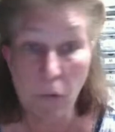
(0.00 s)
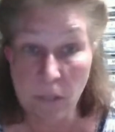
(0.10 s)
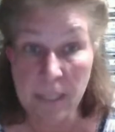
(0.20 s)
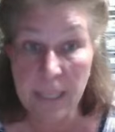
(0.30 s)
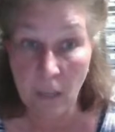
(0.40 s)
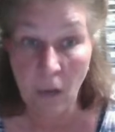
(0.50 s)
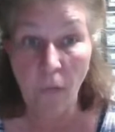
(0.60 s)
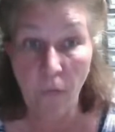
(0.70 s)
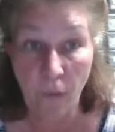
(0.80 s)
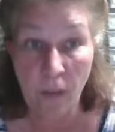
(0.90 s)
and see her
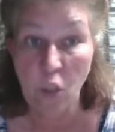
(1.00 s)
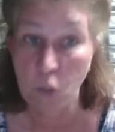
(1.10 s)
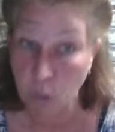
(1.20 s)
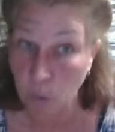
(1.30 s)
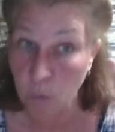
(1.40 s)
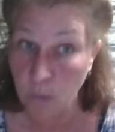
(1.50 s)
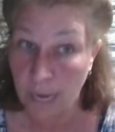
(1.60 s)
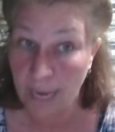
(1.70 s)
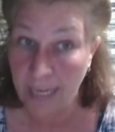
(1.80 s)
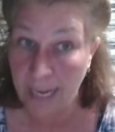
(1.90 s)
fresh new
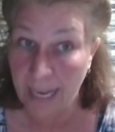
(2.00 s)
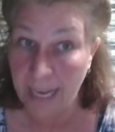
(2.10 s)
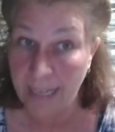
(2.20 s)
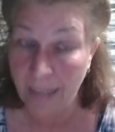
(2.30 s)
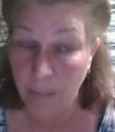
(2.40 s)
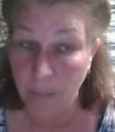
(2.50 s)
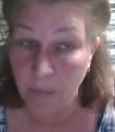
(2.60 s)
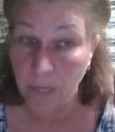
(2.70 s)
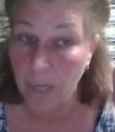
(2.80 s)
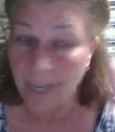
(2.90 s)
10 items.